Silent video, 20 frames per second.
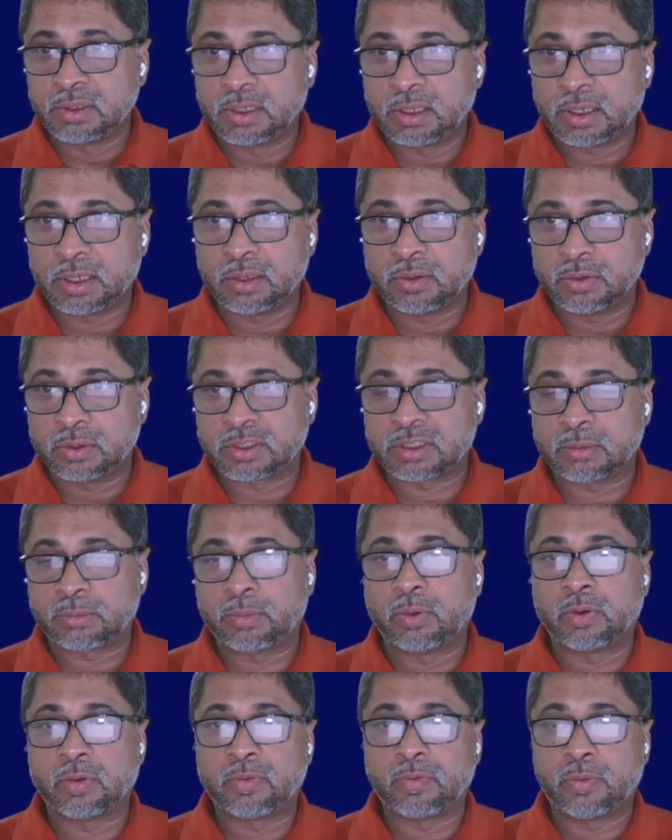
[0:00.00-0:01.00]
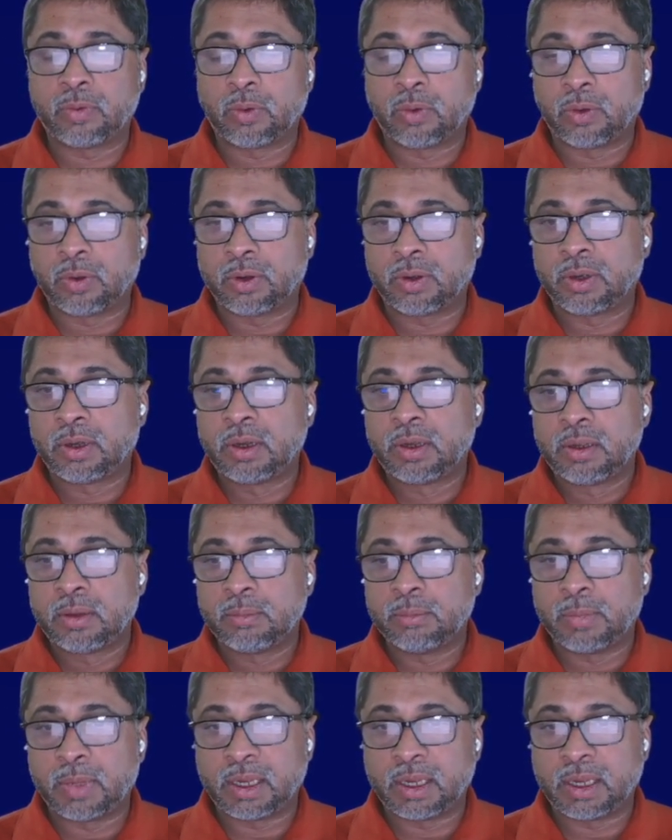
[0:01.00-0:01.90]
really good support for